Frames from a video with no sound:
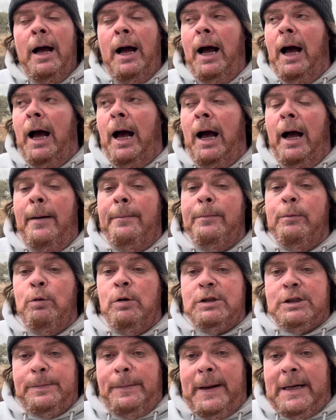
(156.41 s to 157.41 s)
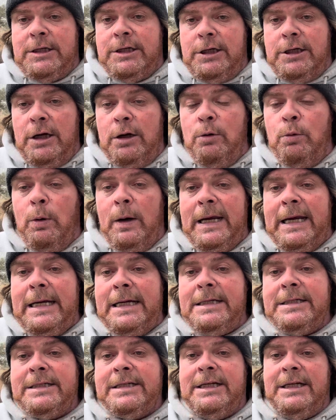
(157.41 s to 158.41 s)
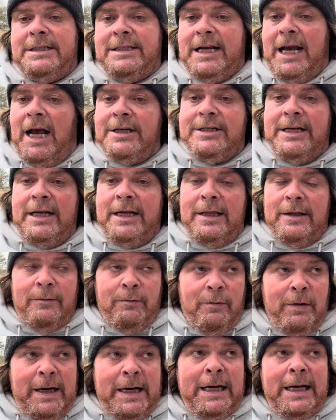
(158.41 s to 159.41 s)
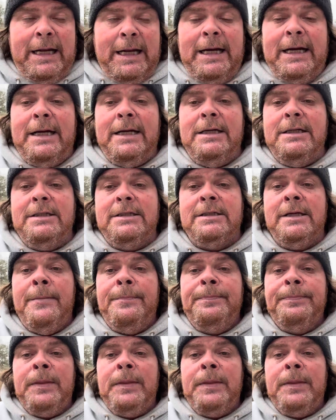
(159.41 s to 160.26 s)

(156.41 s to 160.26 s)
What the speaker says: We'll spend 2 weeks discussing the readings.